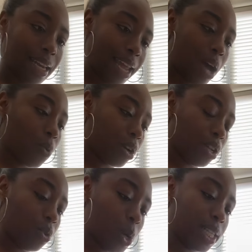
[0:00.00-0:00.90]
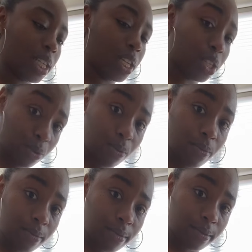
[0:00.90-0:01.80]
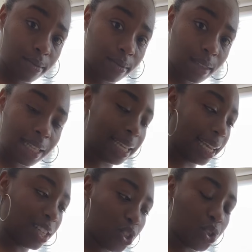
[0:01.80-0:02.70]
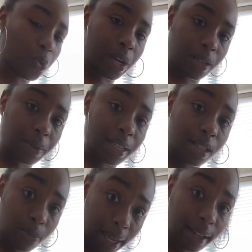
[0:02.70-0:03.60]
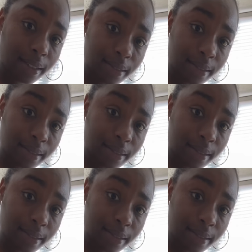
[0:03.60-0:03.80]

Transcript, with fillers: Now, what are you going to do to get you to where you need to be?